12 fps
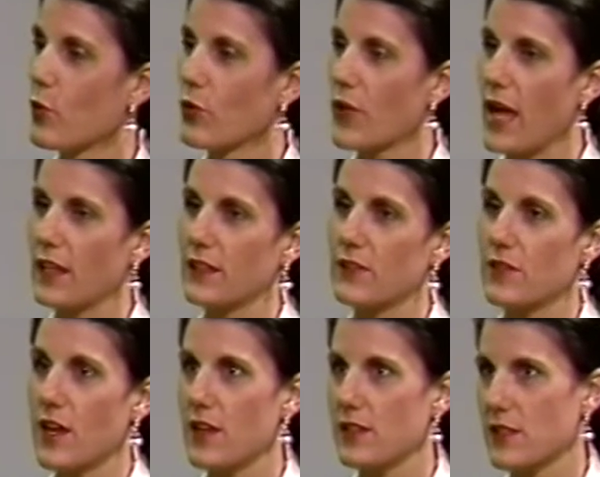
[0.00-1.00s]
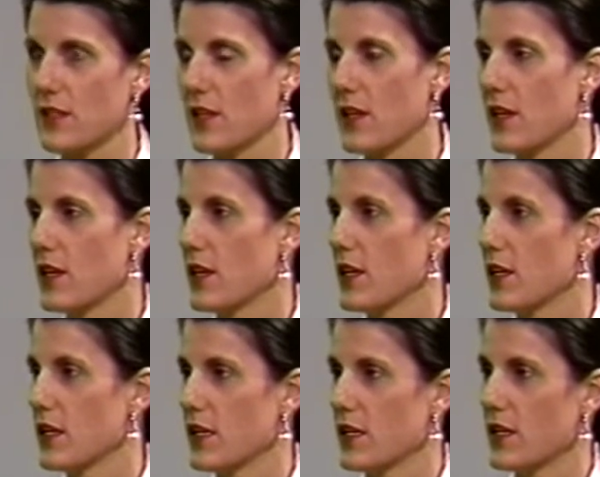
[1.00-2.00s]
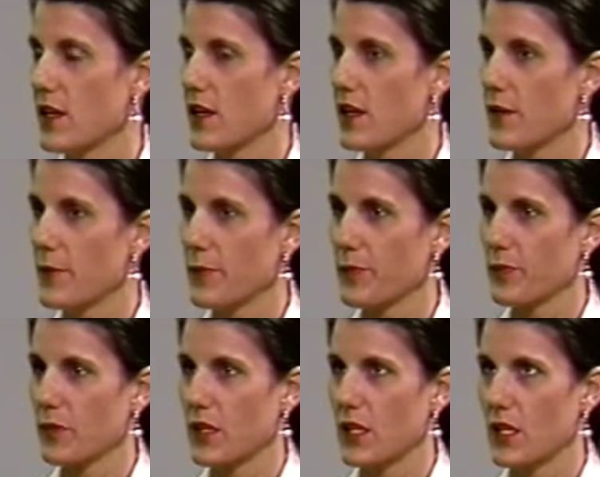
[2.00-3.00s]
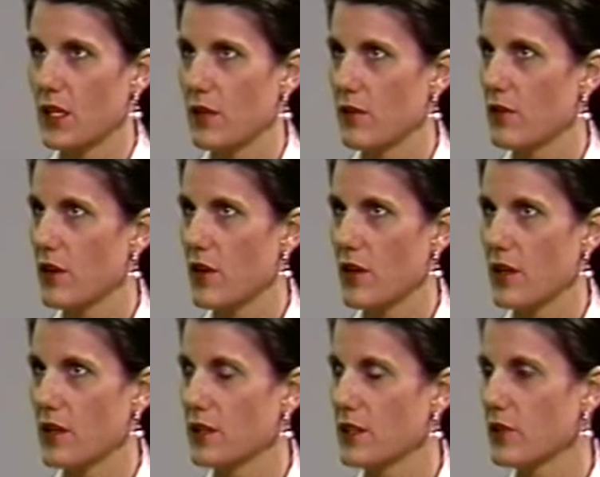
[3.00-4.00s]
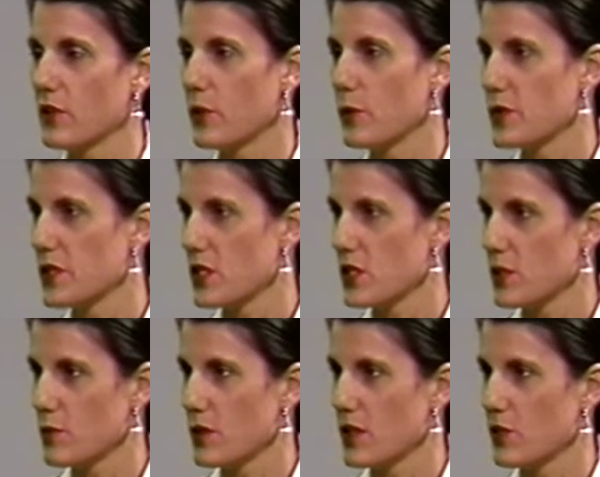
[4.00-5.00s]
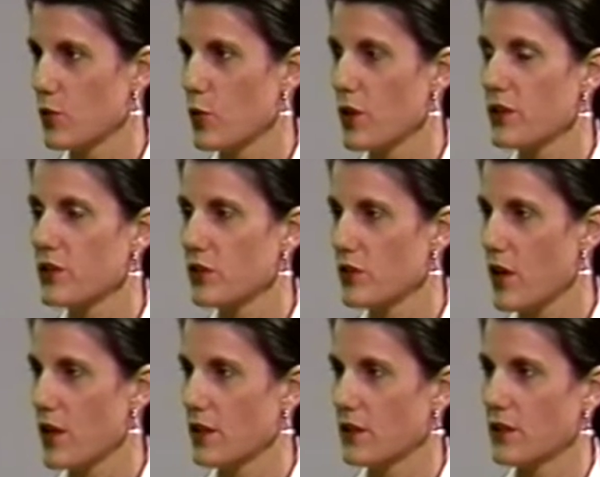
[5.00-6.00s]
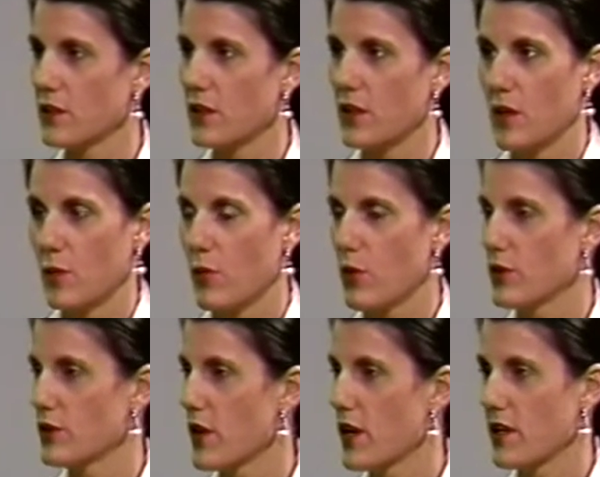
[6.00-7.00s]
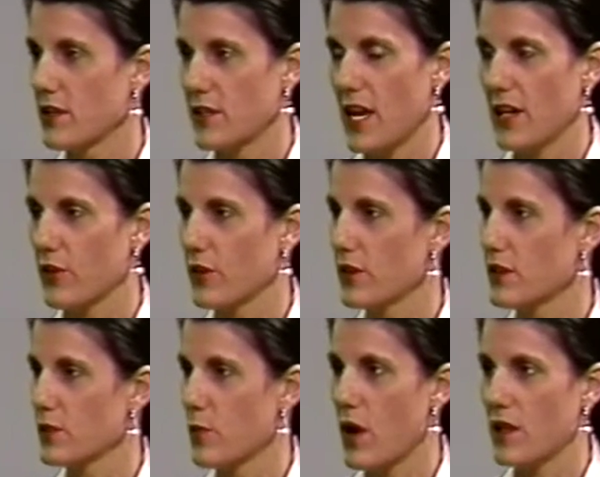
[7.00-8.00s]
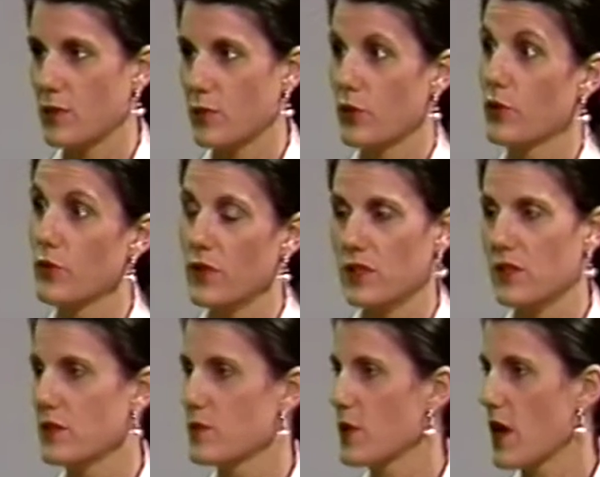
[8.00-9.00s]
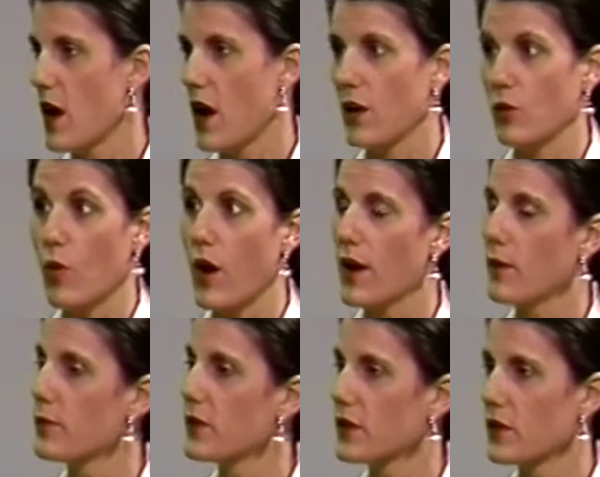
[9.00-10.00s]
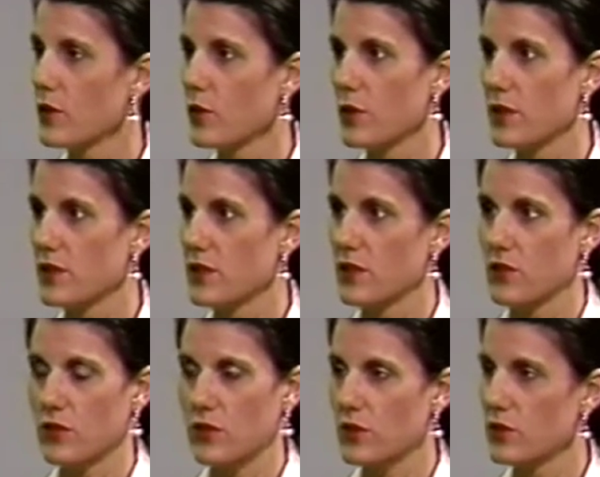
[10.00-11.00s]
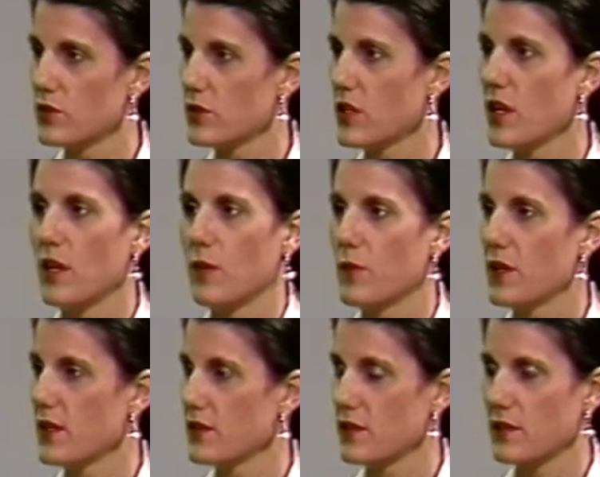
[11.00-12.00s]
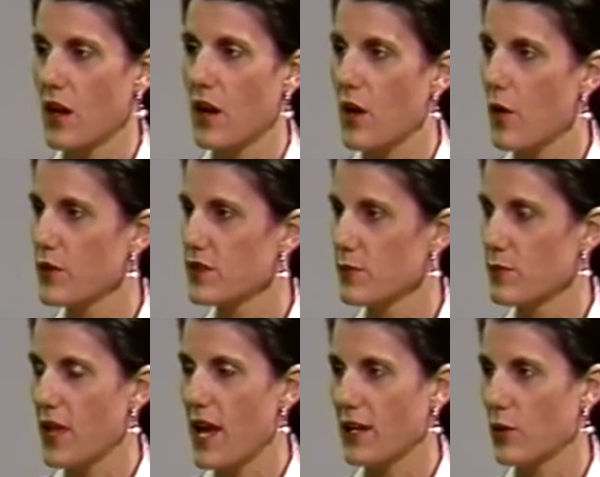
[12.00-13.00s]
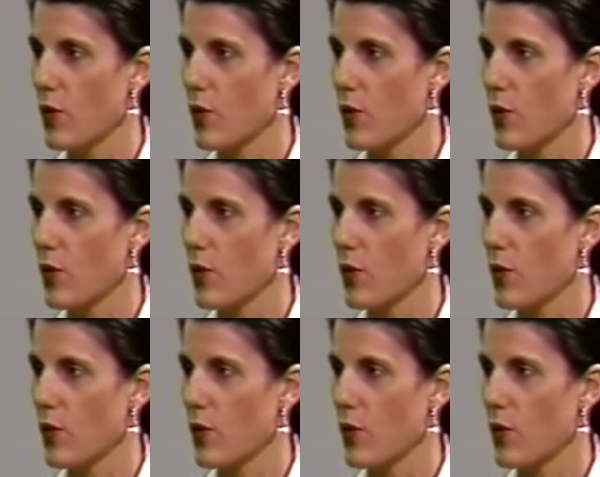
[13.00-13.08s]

that leaves us in a very difficult position because we're just trying to portray as accurately as possible the reasons behind why a bill was introduced, because it's not always in black and